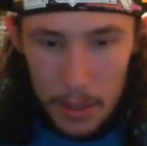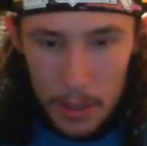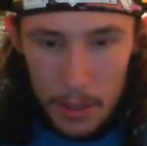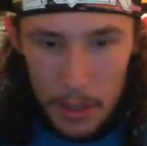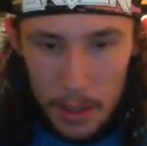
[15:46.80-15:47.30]

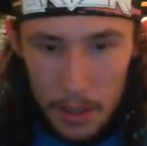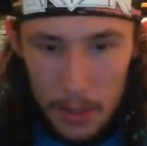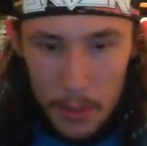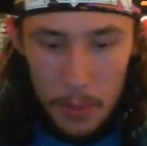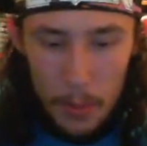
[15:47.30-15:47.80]
not
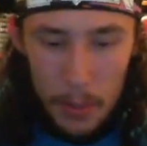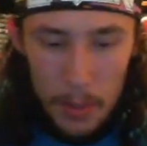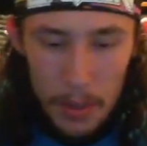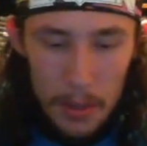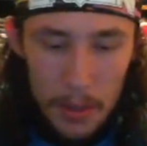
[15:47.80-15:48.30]

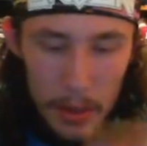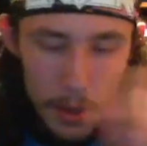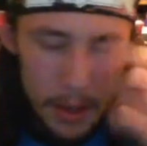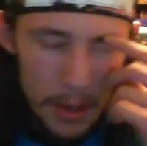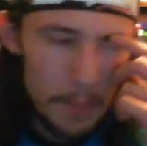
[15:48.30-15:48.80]
quite,
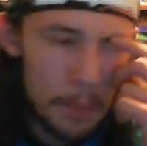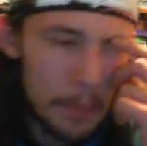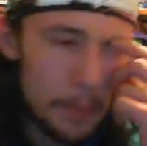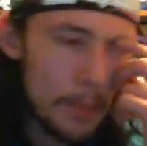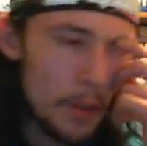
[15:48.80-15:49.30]
I
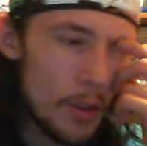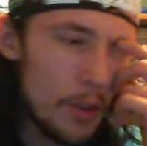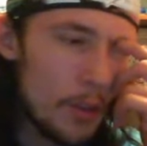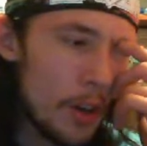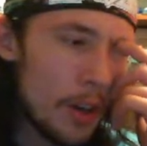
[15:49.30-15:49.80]
could
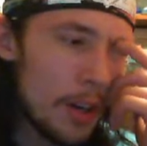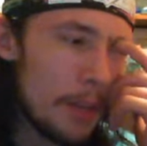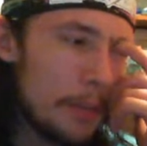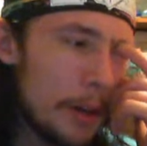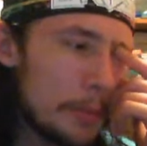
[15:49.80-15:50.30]
talk
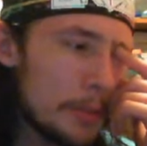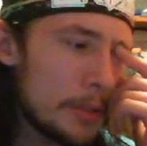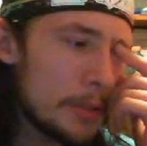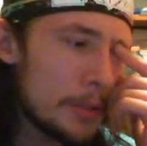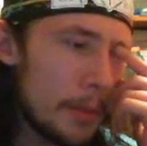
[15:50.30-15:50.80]
about
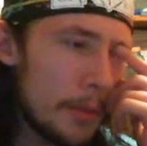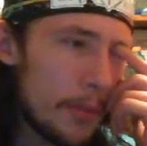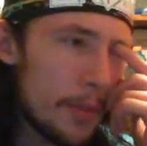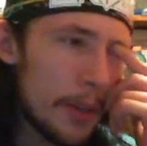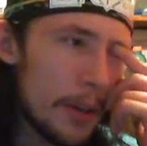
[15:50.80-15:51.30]

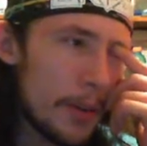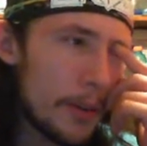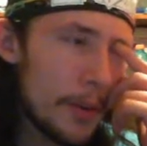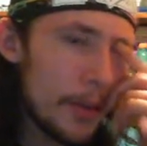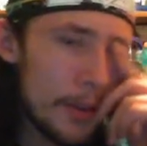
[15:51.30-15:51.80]
something
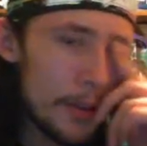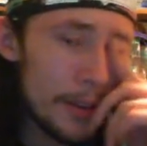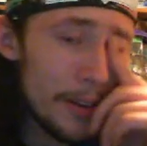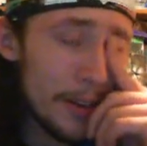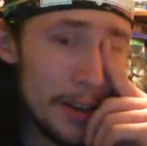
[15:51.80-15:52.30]
or
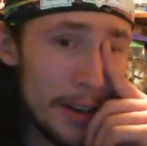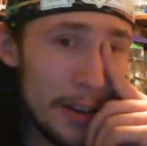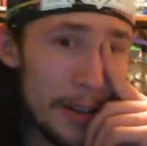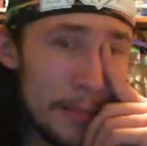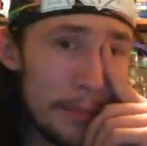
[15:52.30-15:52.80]

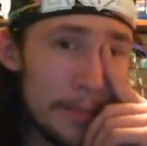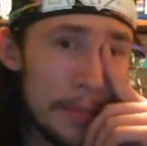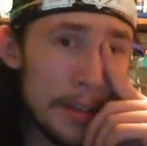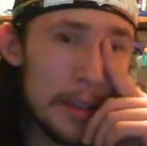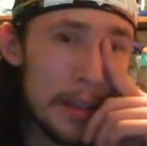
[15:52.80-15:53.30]
other.
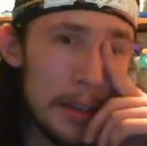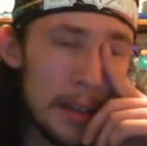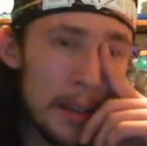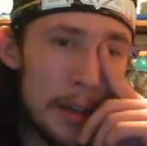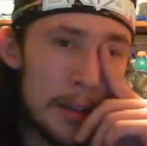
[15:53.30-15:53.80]

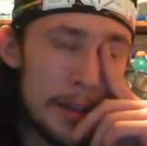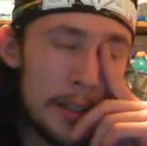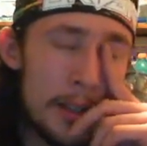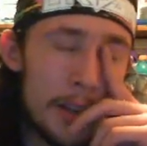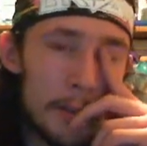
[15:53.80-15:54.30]
Let's
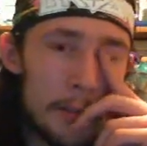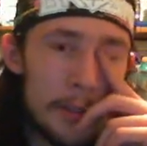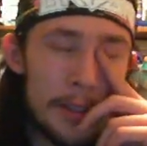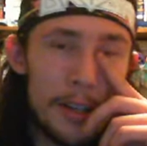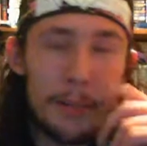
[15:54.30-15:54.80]
talk
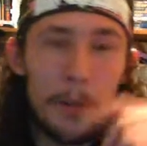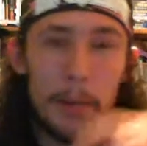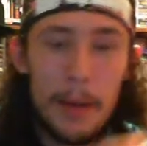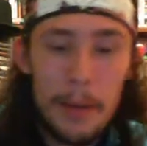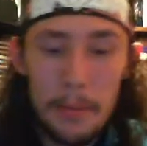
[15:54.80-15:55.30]

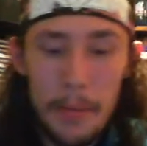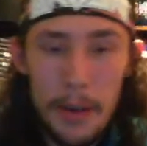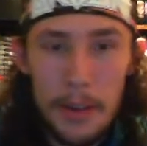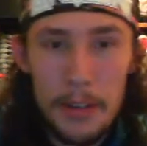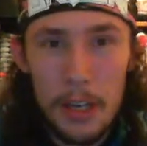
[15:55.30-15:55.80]
about
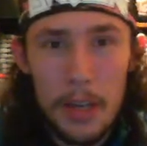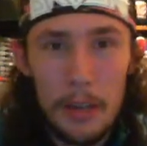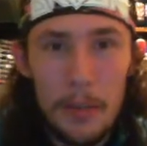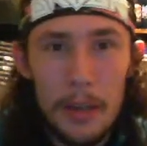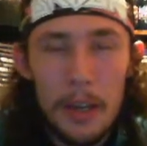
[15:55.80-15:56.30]
my
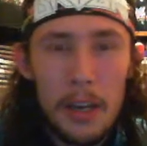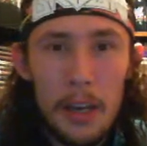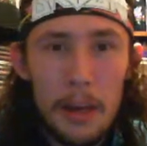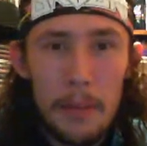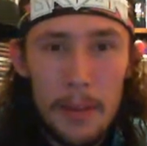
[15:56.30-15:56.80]
job.
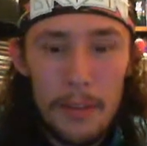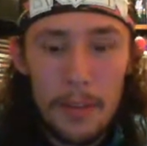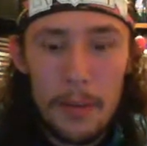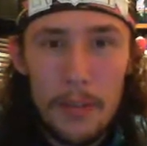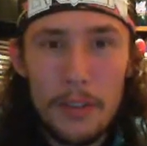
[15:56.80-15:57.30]

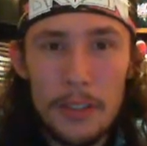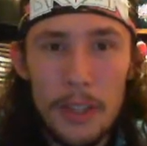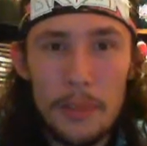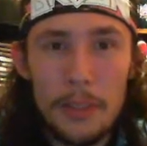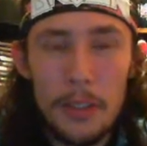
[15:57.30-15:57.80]
Obviously
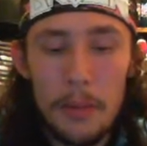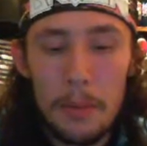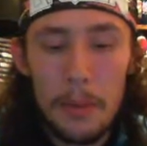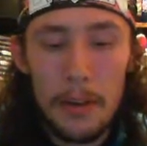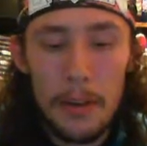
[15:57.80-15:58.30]
full-time student,
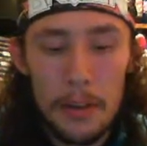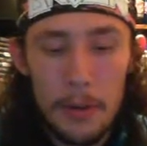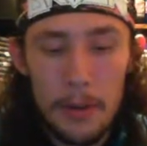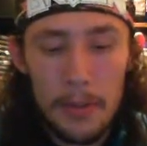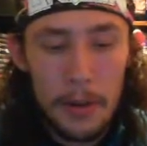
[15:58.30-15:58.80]
but I do
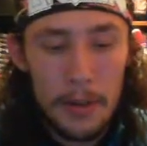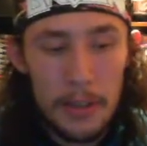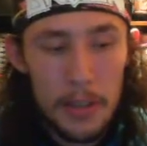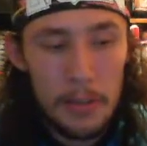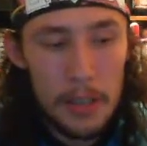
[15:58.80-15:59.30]
have a
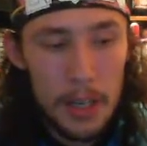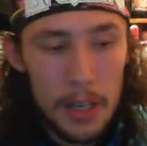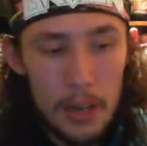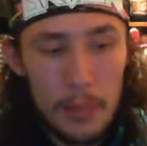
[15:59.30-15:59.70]
part-time job.